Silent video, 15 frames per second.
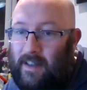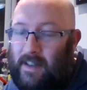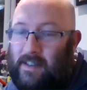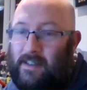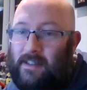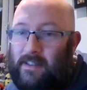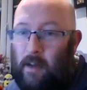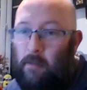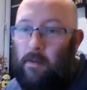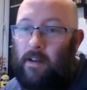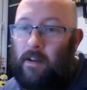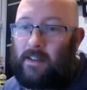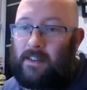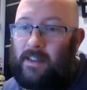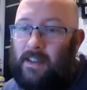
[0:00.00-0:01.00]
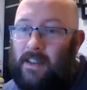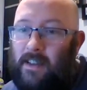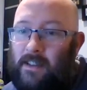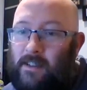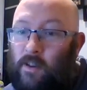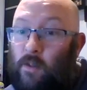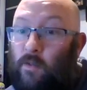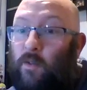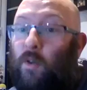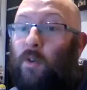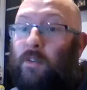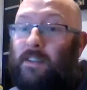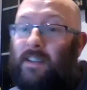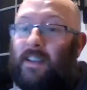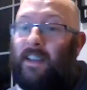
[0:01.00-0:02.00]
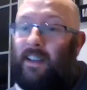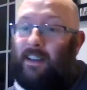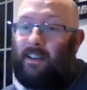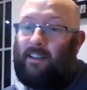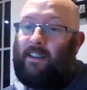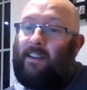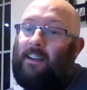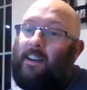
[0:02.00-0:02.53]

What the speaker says: Yes, Cell Marketeers got 14.